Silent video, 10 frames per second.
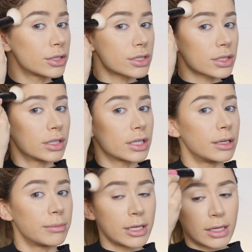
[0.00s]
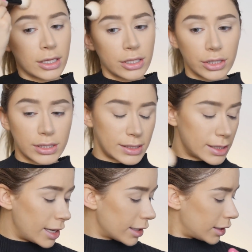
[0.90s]
It's just gonna keep
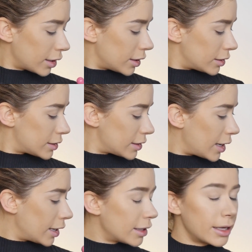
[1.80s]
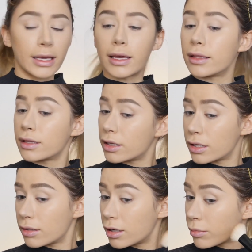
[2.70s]
sagging and sagging, and
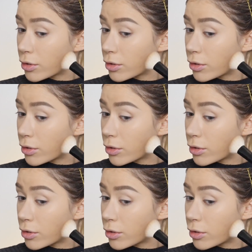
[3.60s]
then